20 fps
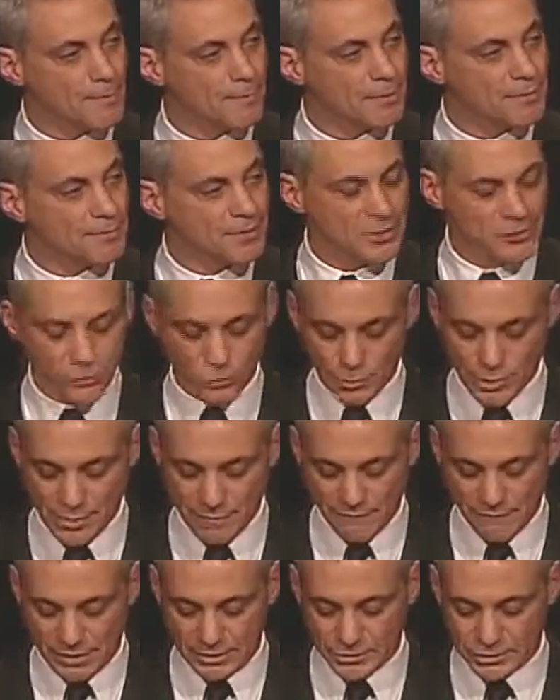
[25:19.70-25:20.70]
But this
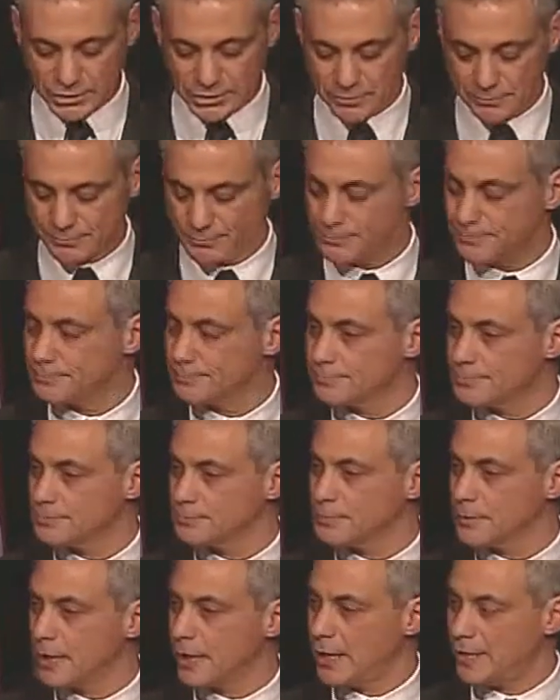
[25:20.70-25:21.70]
reinvention
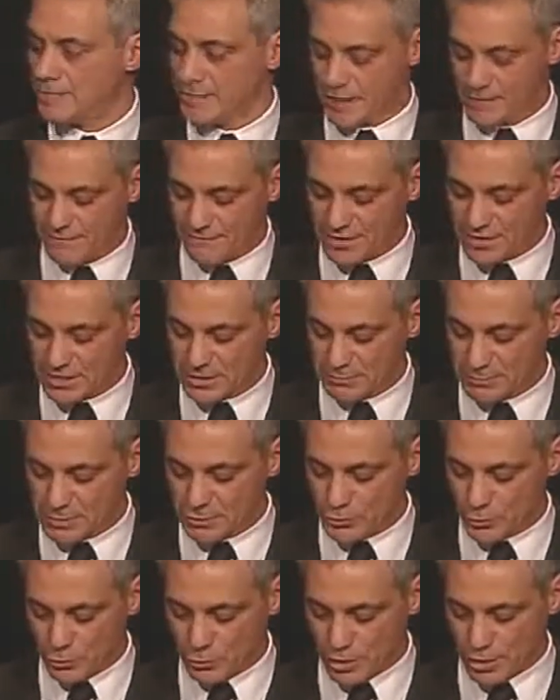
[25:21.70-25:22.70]
and the
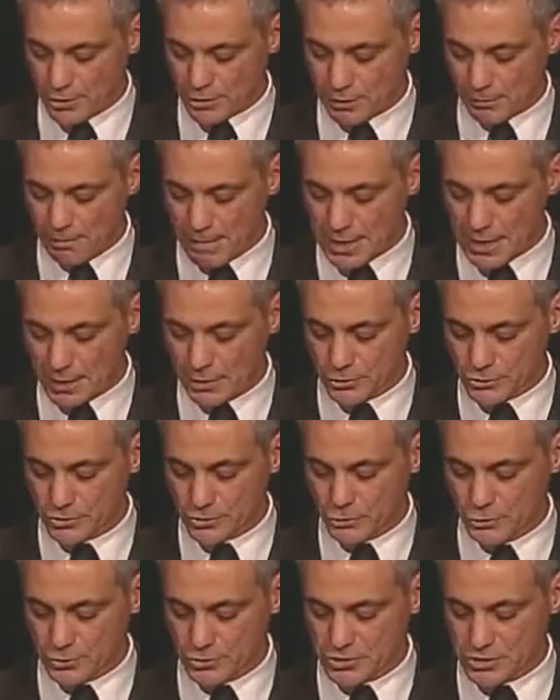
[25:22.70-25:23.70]
investments required to make our
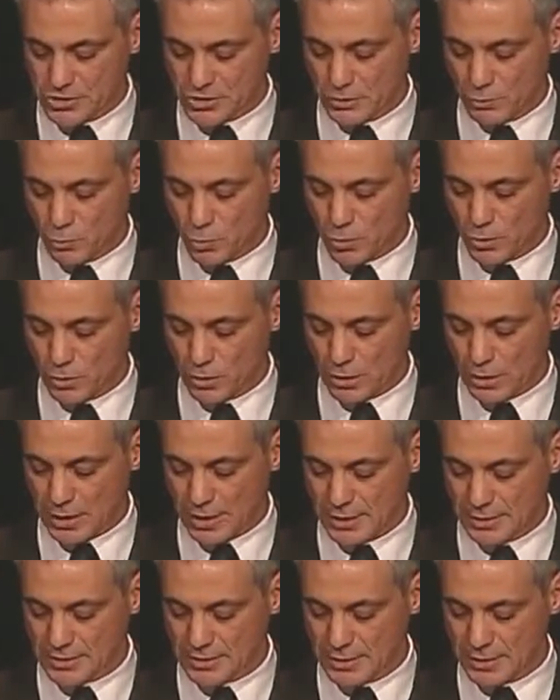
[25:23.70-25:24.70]
school system world
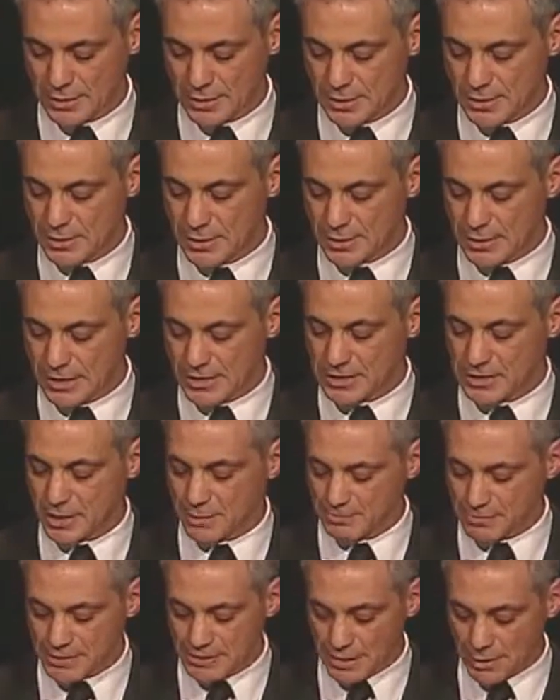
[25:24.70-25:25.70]
class is
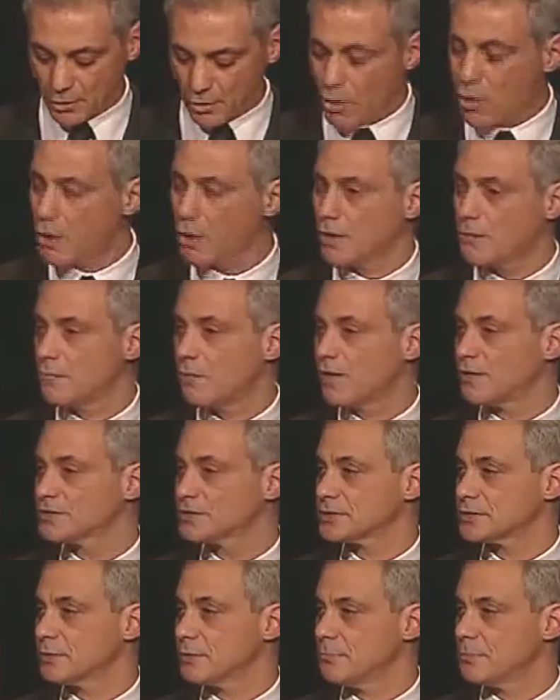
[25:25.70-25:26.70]
something that all of
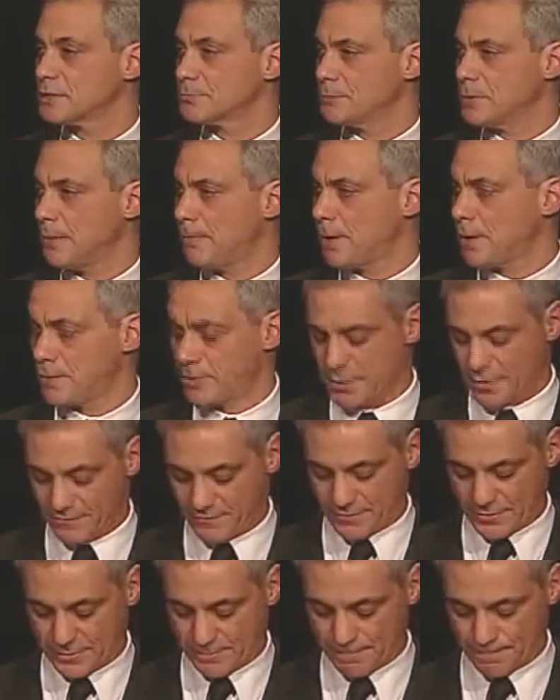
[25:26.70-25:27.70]
us must be a part
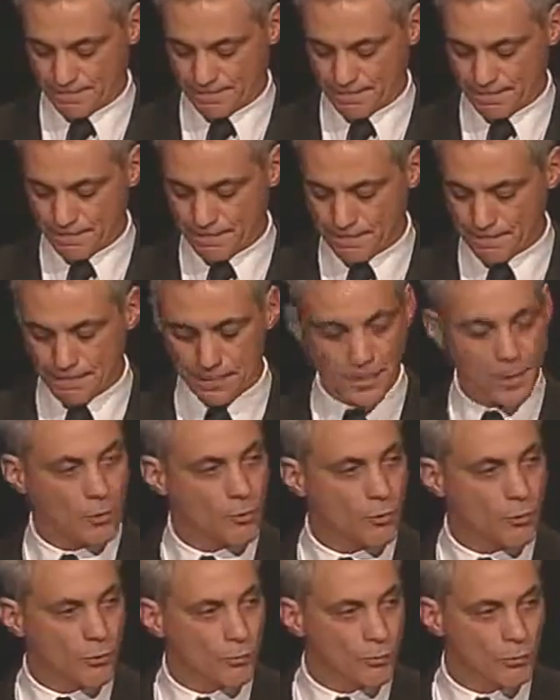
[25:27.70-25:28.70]
of.
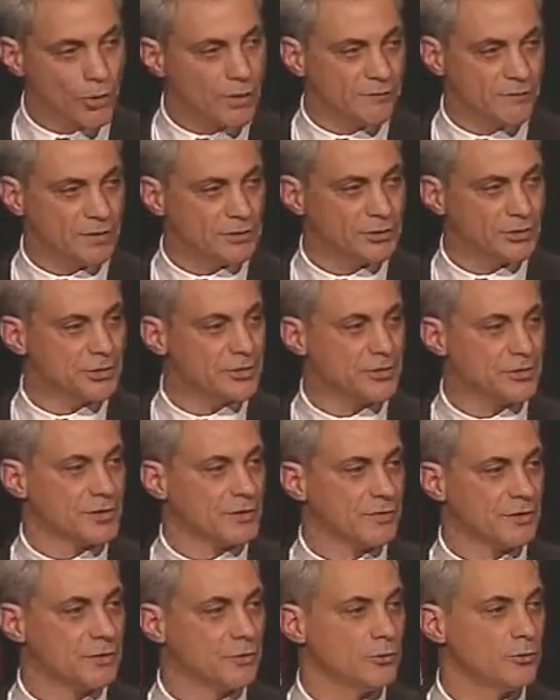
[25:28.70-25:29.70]
Reinvention is
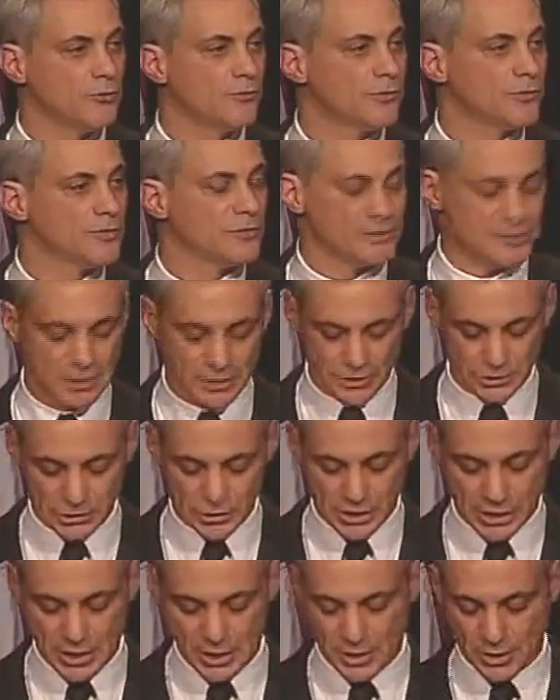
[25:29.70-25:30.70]
nothing new for the city of
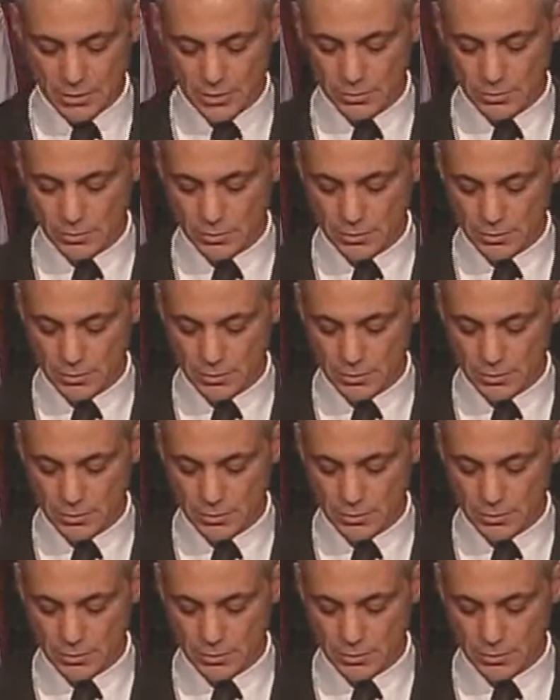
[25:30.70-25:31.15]
Chicago.